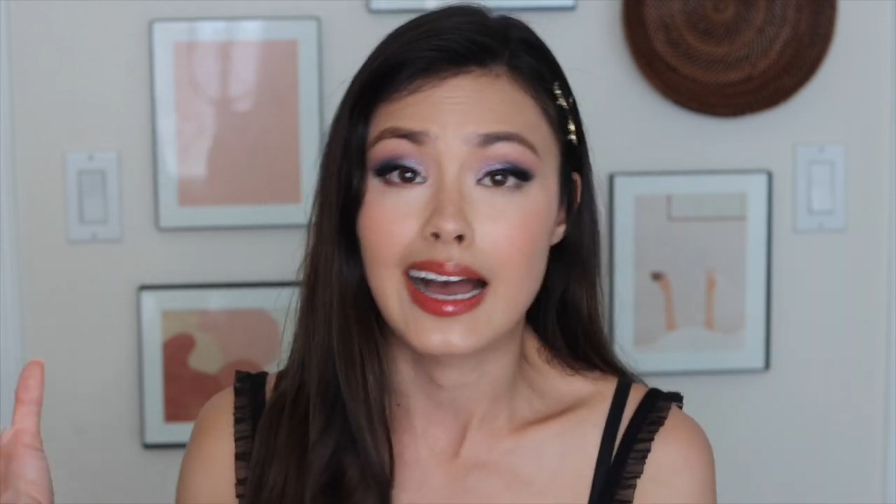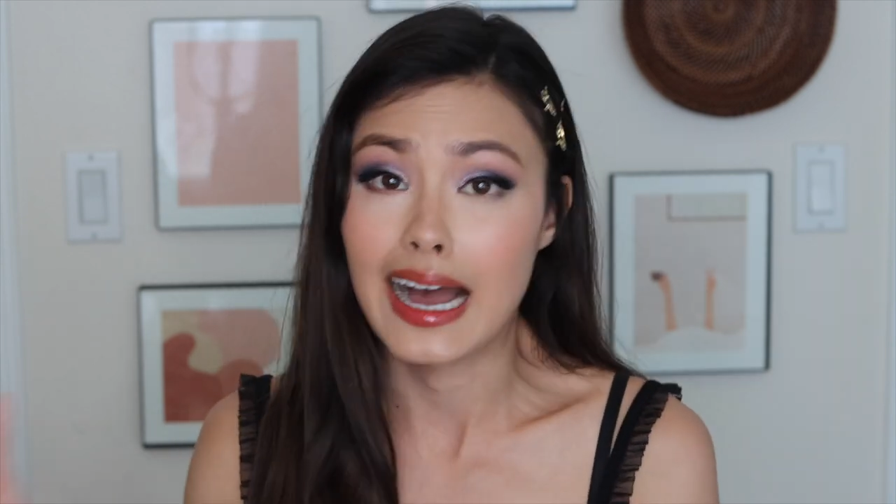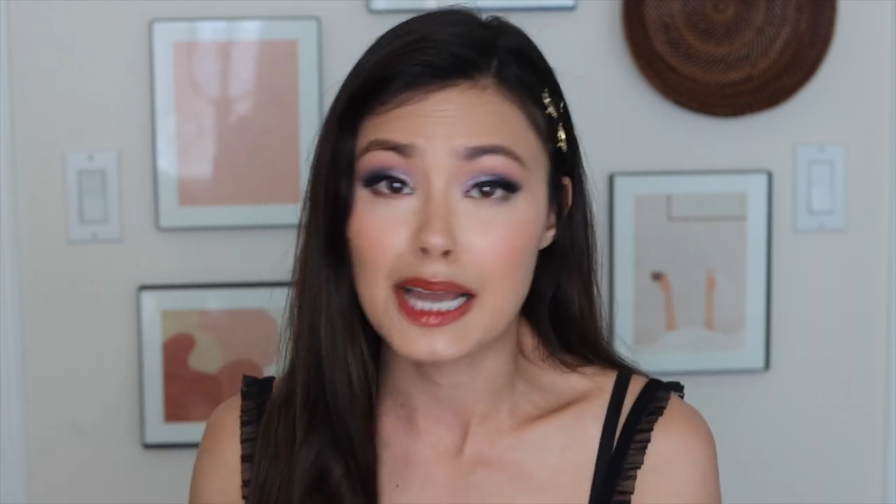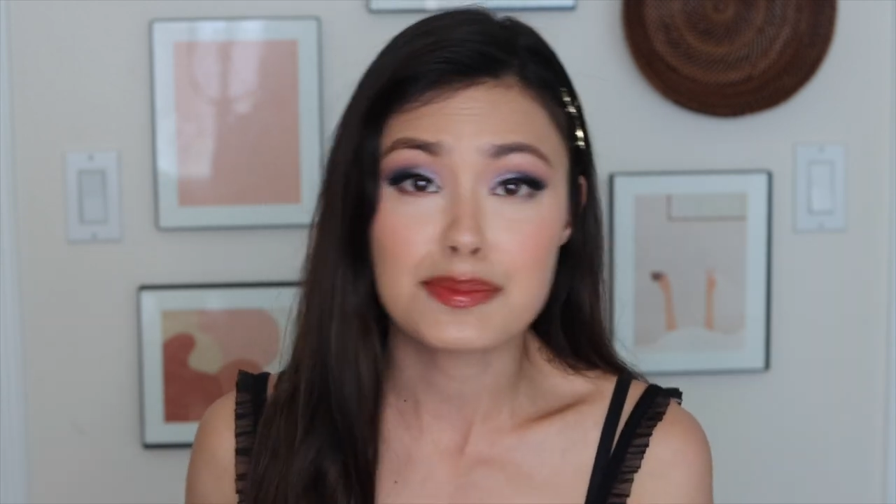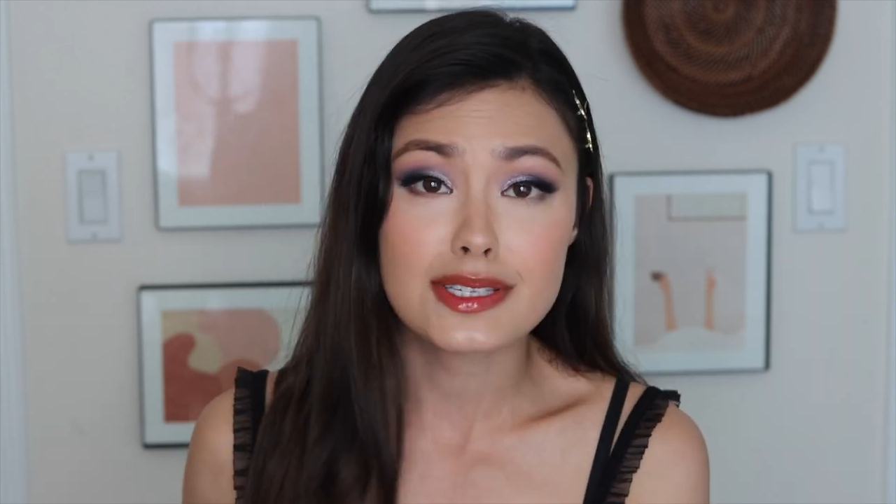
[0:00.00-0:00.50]

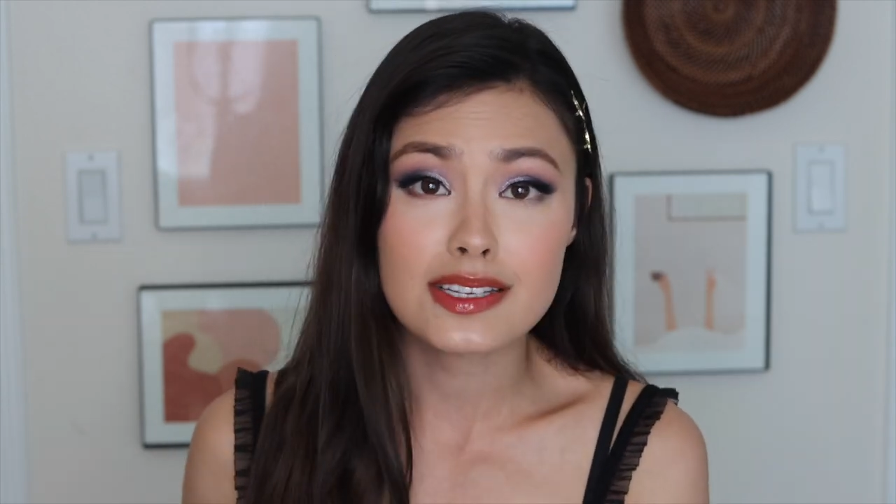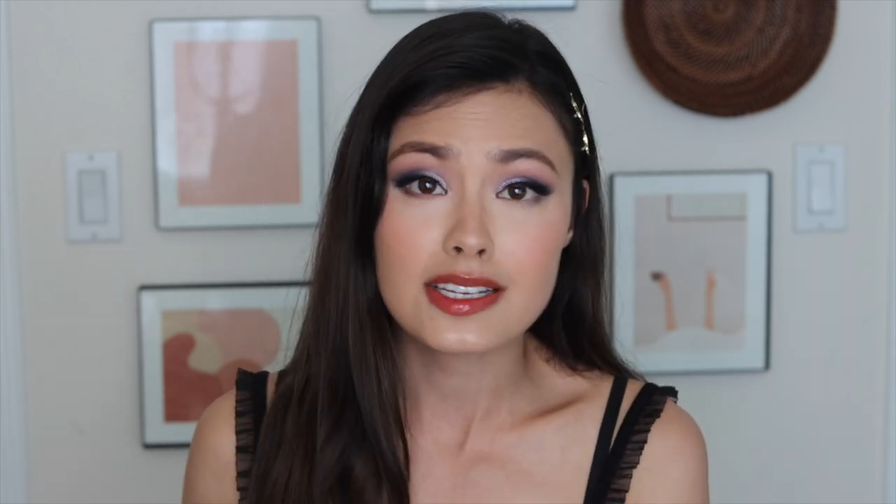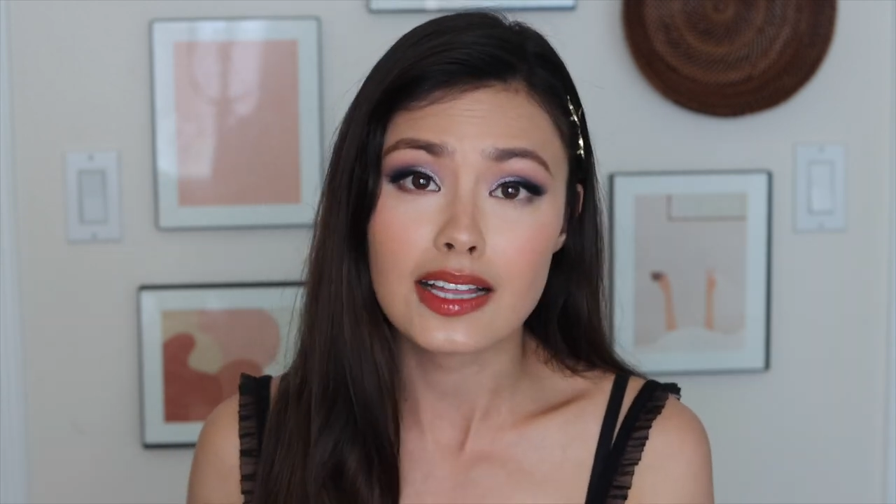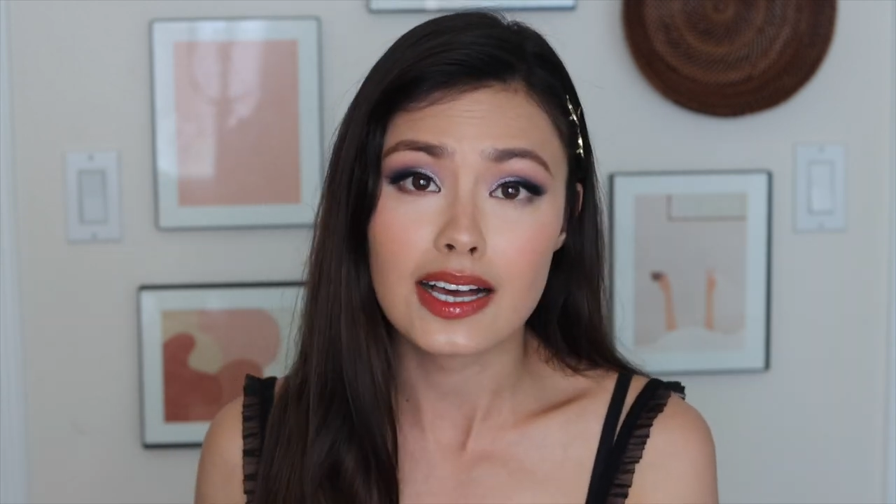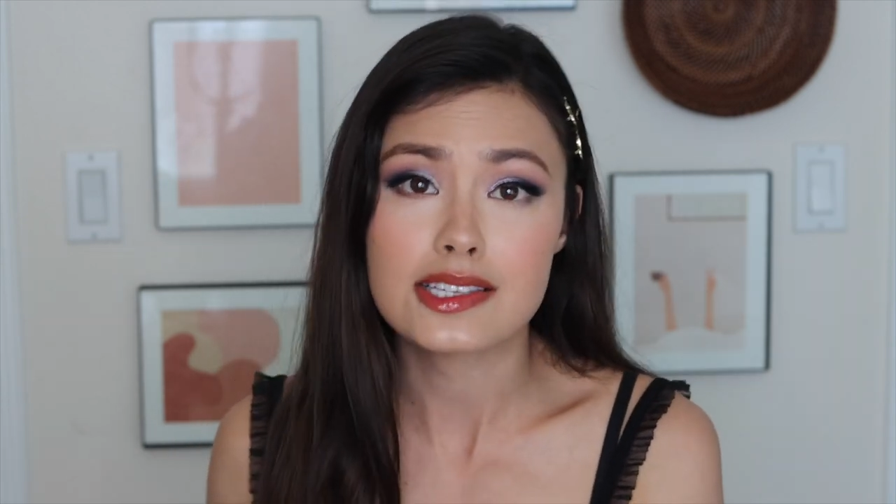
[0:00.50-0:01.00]
hyped
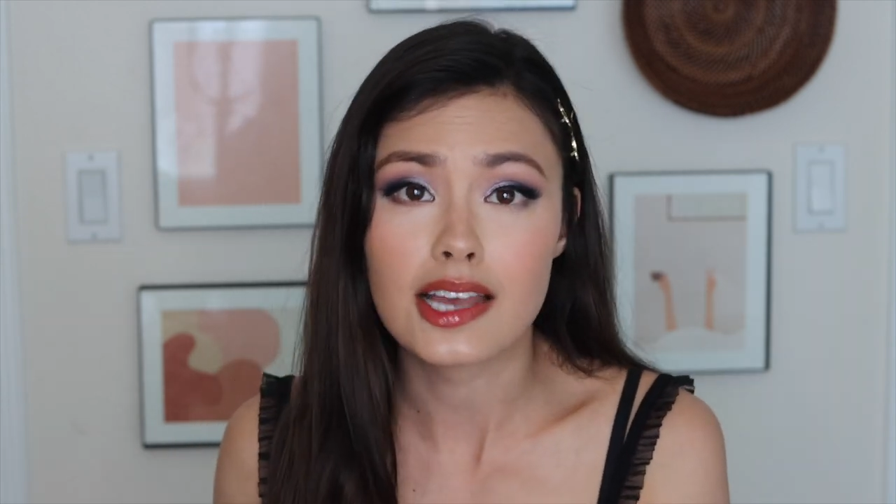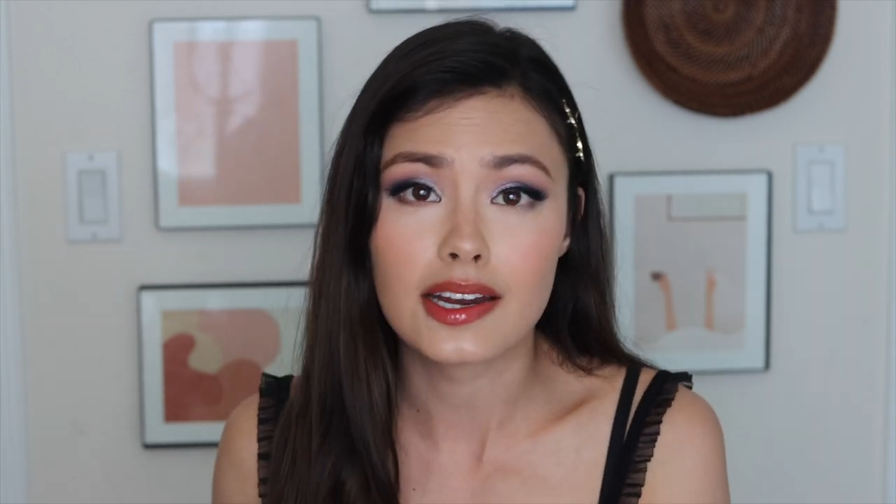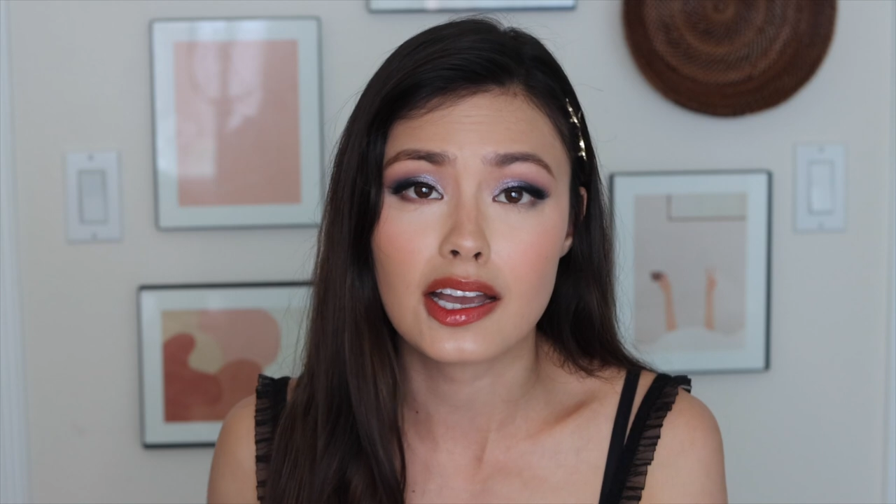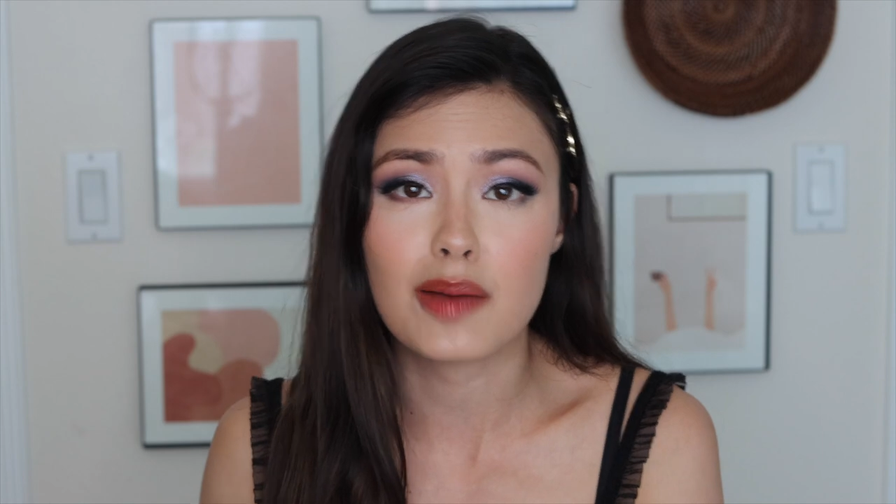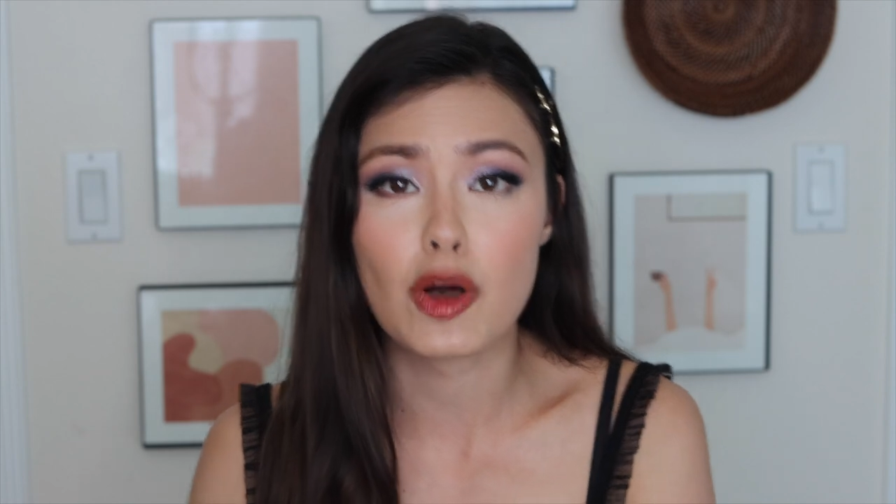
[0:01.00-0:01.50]
Centella
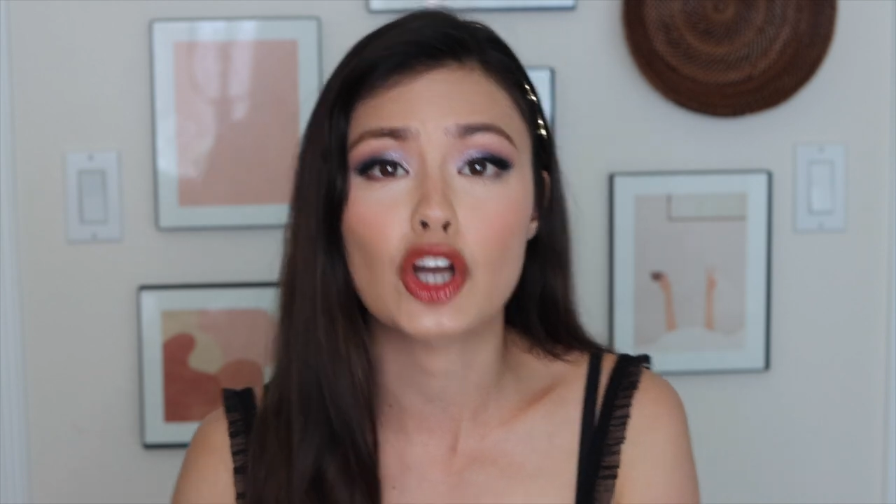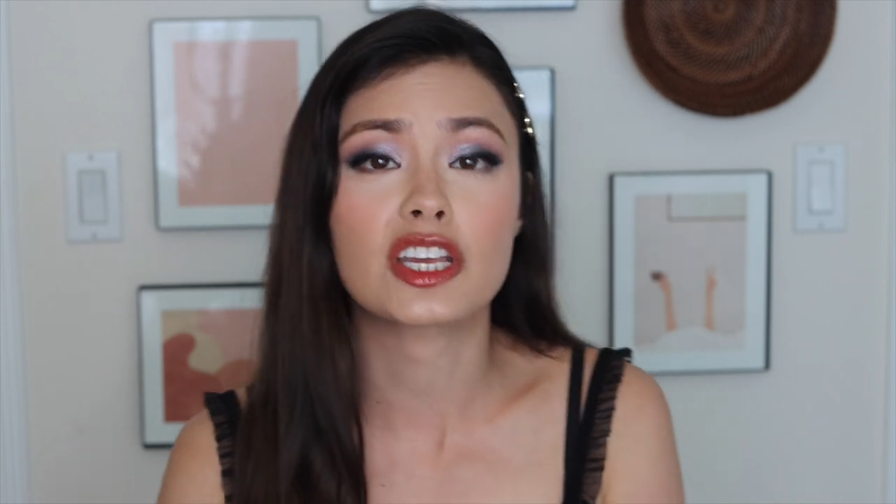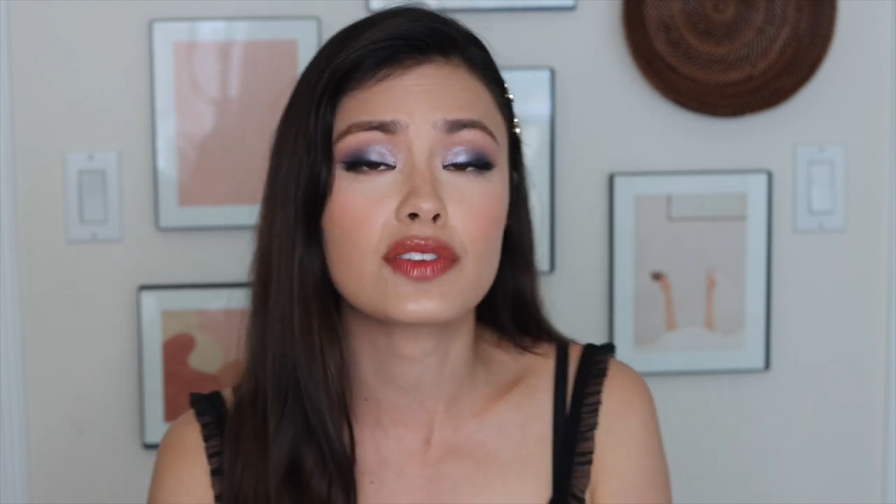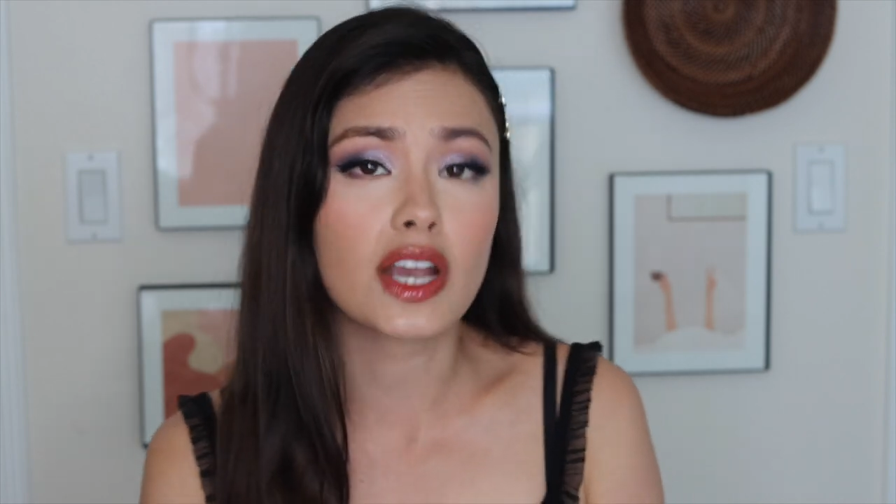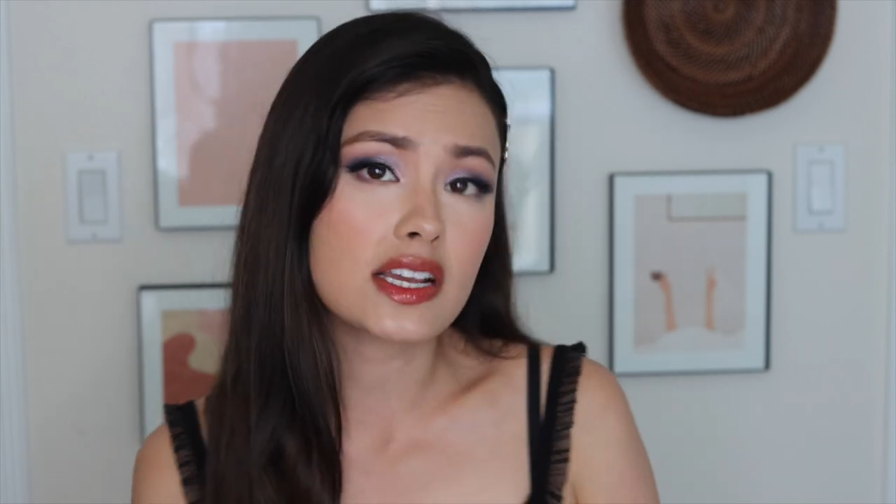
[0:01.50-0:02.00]
Asiatica I'll
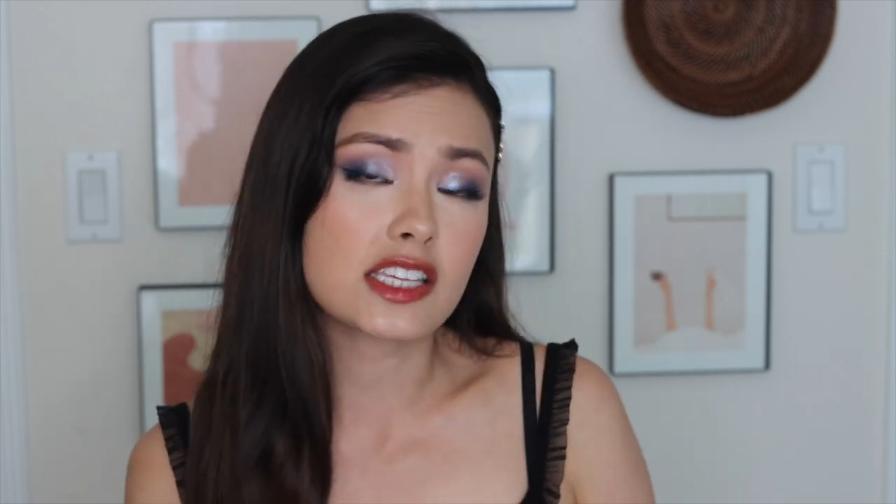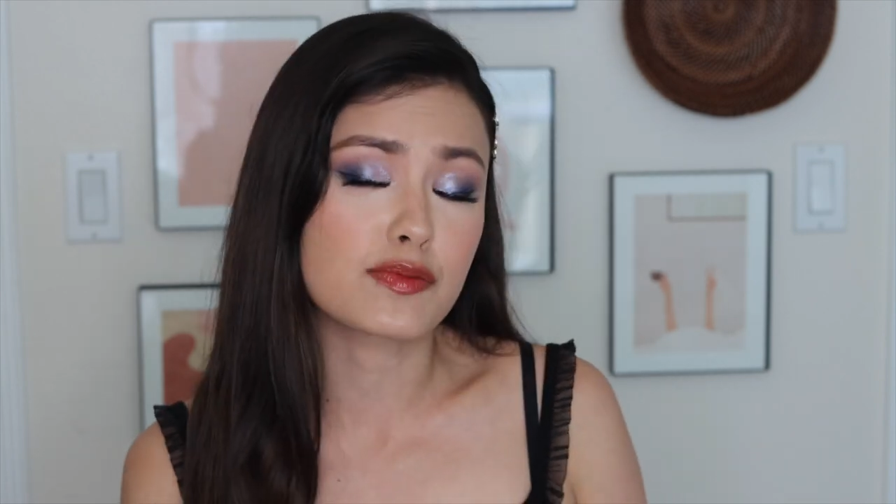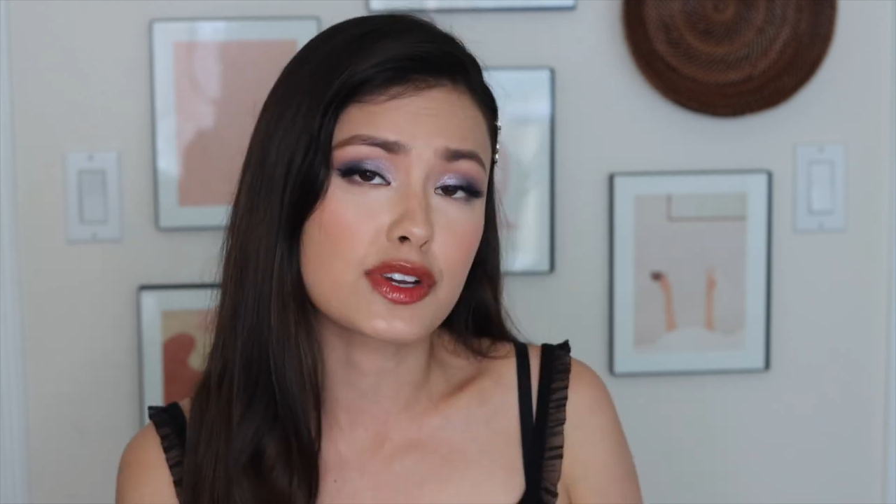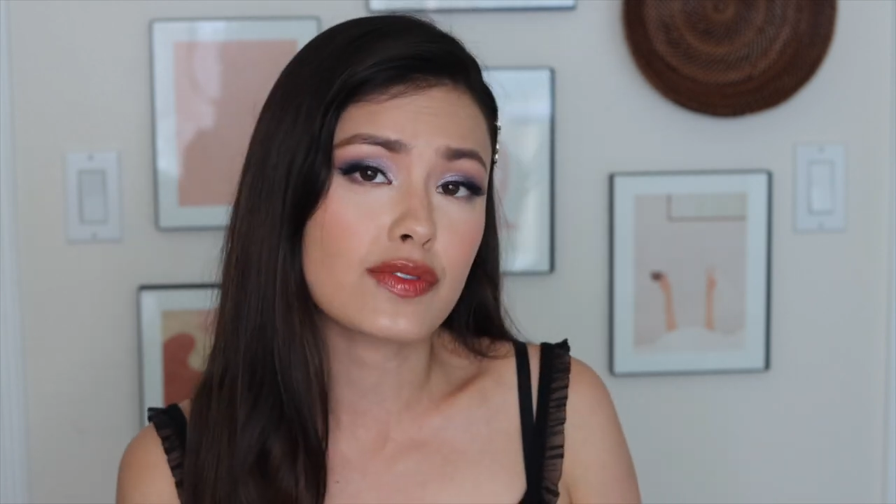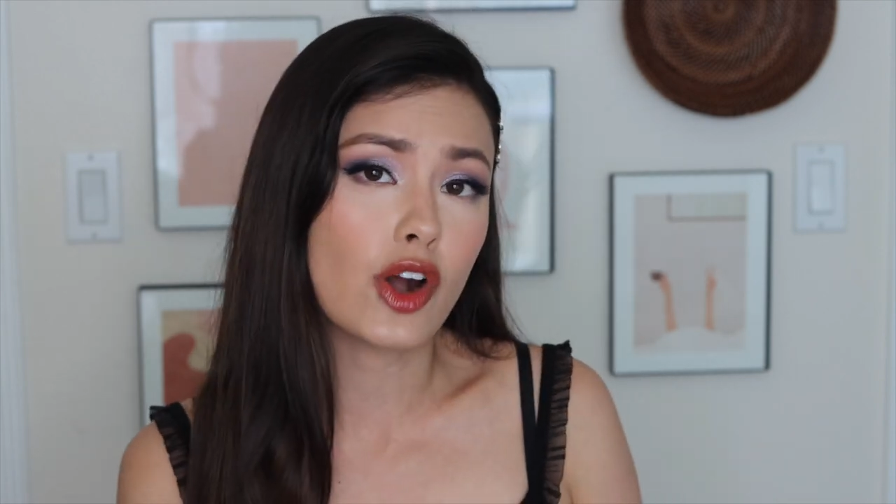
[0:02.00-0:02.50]
give you guys a brief